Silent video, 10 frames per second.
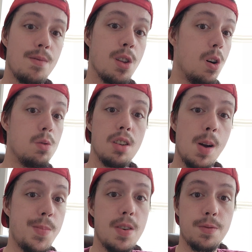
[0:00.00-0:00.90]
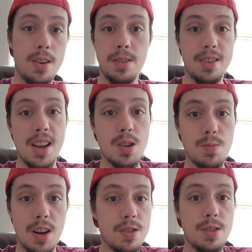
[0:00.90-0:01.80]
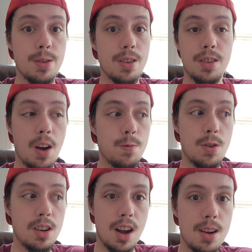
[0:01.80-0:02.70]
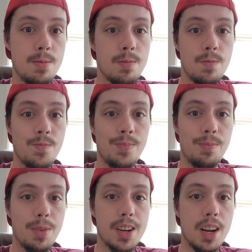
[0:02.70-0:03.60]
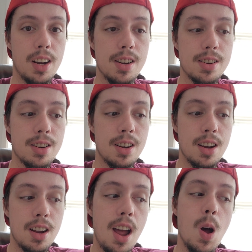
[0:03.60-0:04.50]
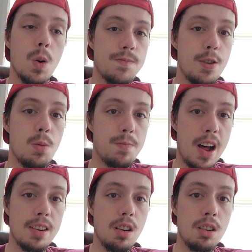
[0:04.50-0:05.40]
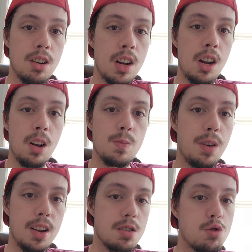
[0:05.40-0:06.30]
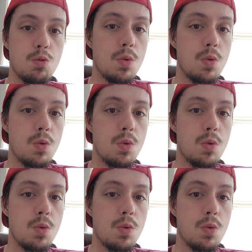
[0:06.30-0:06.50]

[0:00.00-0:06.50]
do not be afraid to take them out until you soft reline, because It'll feel better, but you do